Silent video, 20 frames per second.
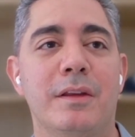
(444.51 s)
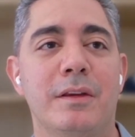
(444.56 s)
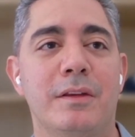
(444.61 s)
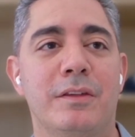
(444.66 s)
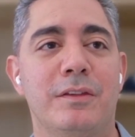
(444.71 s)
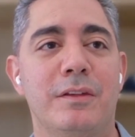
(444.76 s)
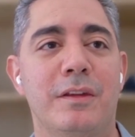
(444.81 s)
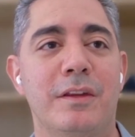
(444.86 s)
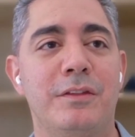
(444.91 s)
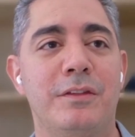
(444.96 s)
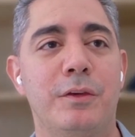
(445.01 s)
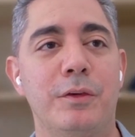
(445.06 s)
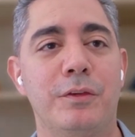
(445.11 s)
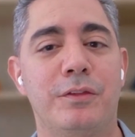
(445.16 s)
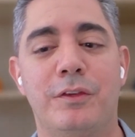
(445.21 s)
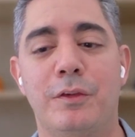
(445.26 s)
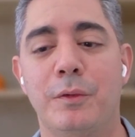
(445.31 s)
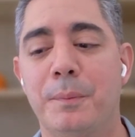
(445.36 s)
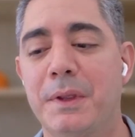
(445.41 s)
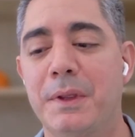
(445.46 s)
Like this
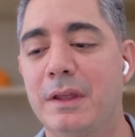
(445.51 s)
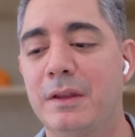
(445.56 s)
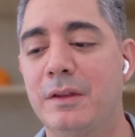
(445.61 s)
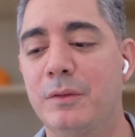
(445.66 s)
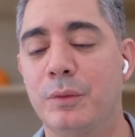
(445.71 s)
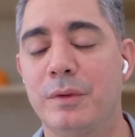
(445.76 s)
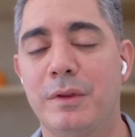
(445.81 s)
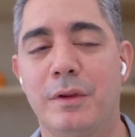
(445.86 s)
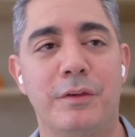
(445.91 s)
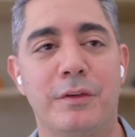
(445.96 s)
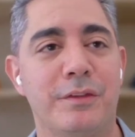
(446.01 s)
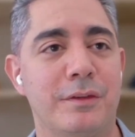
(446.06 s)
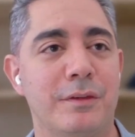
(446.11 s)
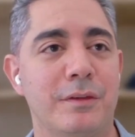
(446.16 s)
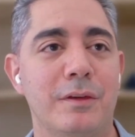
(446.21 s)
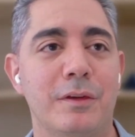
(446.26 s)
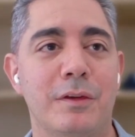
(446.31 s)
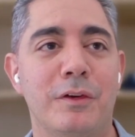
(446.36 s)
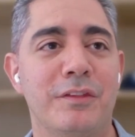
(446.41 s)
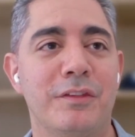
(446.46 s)
used to be, and
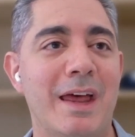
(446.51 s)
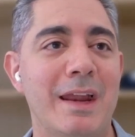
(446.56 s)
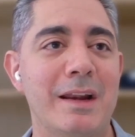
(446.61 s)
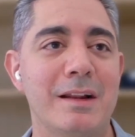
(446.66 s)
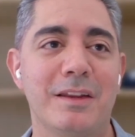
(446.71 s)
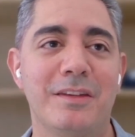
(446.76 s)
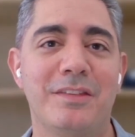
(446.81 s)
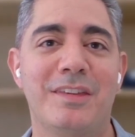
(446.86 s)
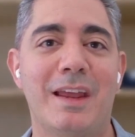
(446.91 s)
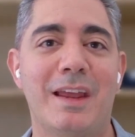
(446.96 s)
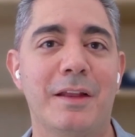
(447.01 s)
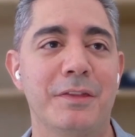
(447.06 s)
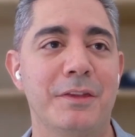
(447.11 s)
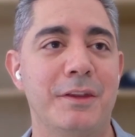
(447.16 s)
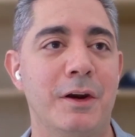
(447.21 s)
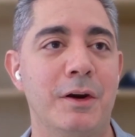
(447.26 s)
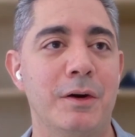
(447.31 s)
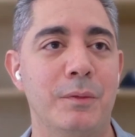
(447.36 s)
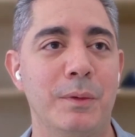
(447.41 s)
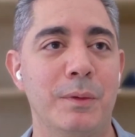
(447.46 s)
there's analysts out
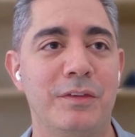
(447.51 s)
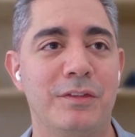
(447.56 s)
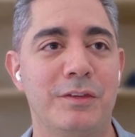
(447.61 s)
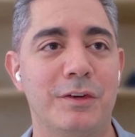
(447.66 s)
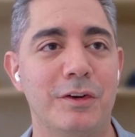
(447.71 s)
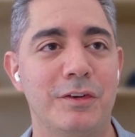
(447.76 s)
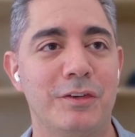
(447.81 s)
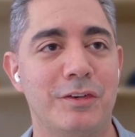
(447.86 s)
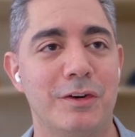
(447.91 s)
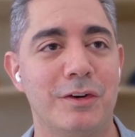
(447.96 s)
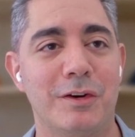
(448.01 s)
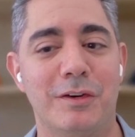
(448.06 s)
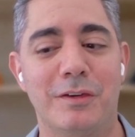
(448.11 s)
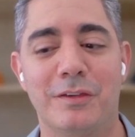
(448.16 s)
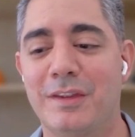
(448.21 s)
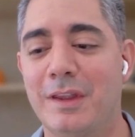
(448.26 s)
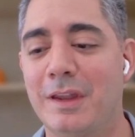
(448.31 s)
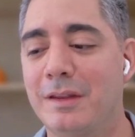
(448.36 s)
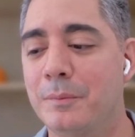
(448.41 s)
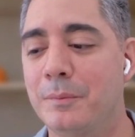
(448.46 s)
there and
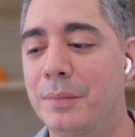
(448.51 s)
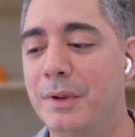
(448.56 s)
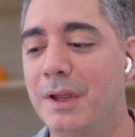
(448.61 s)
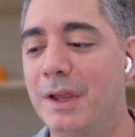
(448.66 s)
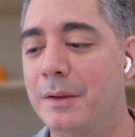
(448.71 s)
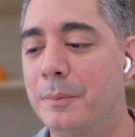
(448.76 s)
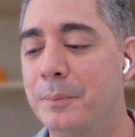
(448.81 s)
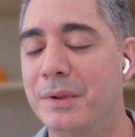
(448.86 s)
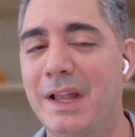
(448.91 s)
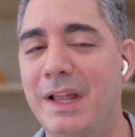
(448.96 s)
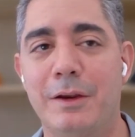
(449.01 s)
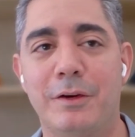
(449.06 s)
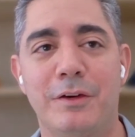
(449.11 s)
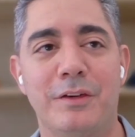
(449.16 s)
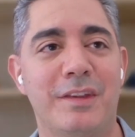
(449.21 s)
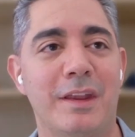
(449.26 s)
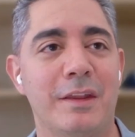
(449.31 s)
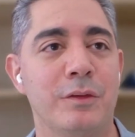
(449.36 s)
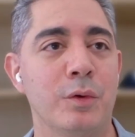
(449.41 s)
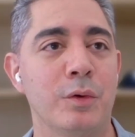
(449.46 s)
researchers and
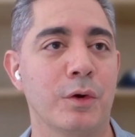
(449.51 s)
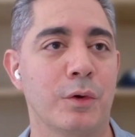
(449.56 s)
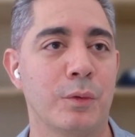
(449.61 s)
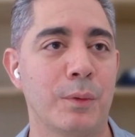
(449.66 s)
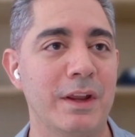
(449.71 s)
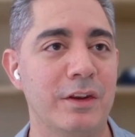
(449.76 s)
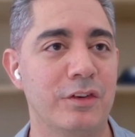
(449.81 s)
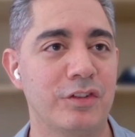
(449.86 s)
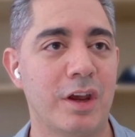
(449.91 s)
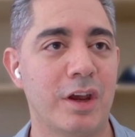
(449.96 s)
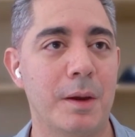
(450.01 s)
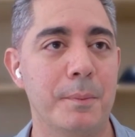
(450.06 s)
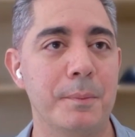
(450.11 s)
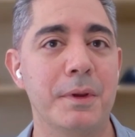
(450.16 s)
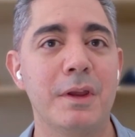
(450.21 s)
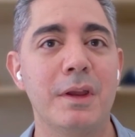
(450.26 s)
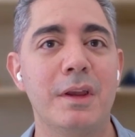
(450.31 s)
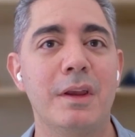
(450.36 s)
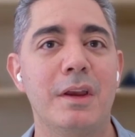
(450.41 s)
planners that do a great job.